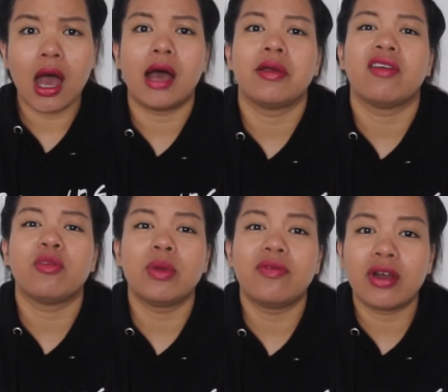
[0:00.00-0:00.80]
Uh, you have
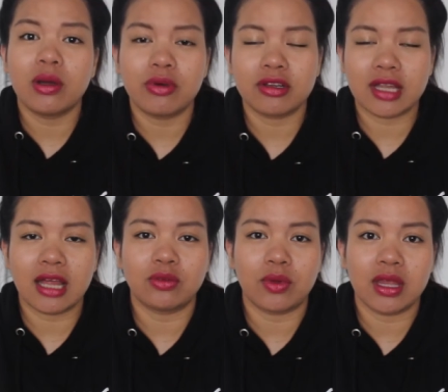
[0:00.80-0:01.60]
to be very
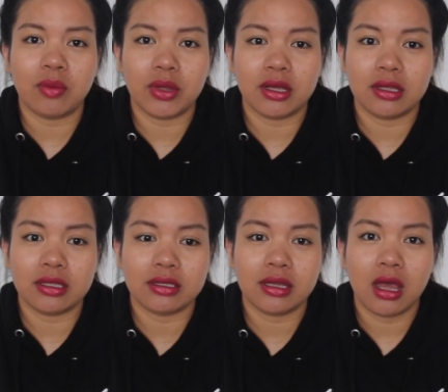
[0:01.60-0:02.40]
precise with it
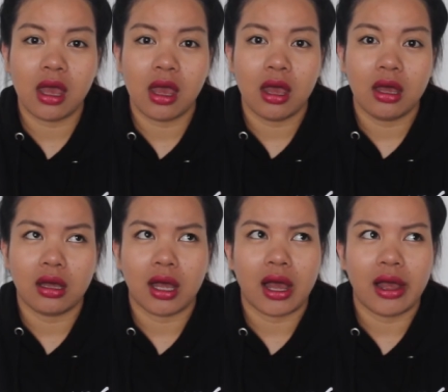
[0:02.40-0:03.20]
because
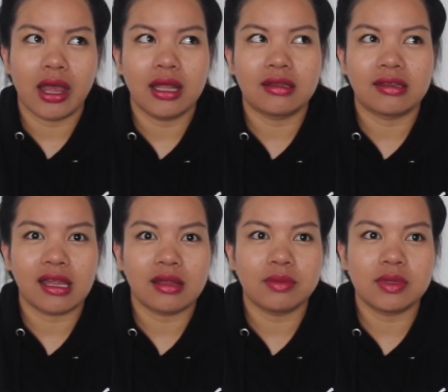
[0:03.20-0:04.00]
it
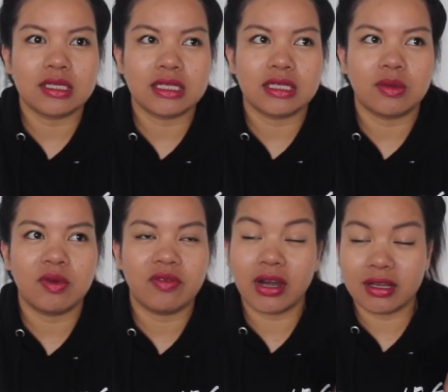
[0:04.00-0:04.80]
seems to
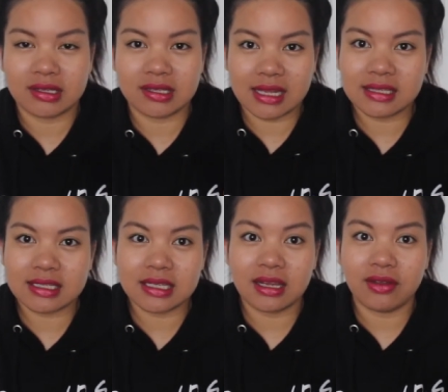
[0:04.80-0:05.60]
be very
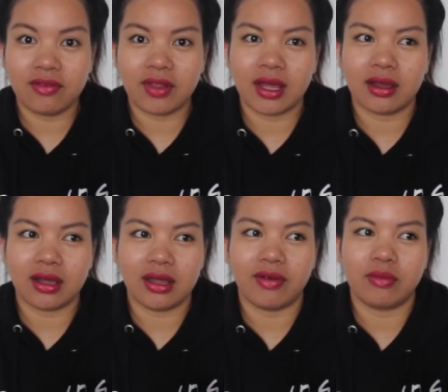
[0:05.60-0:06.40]
sensitive. Like
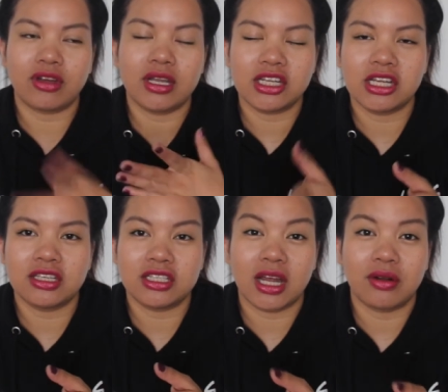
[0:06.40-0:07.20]
if I'm trying to change
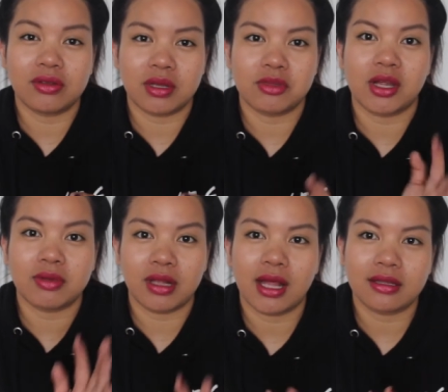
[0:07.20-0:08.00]
the channel,
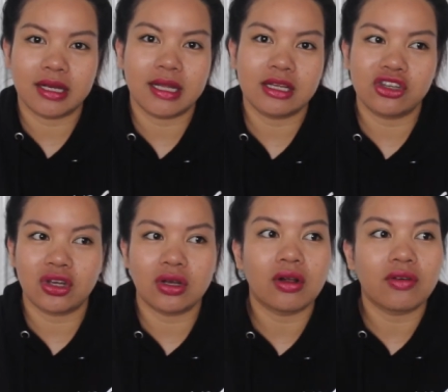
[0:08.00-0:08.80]
sometimes I'll accidentally
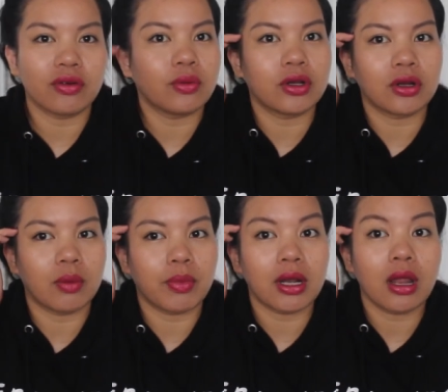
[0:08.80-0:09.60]
turn it off or
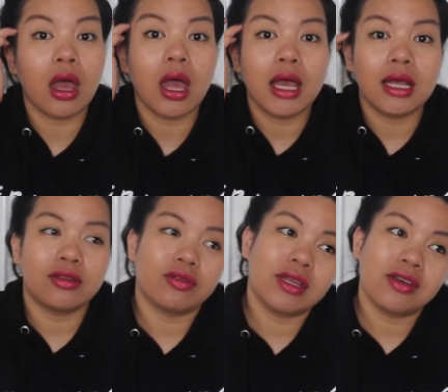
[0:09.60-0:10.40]
whatnot. But
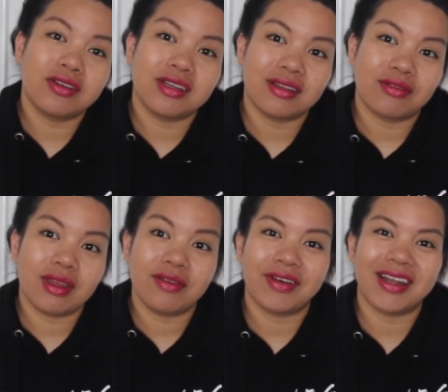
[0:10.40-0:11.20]
it's really good. It's
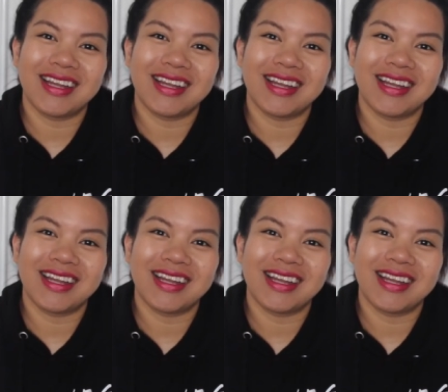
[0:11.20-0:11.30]
really fun.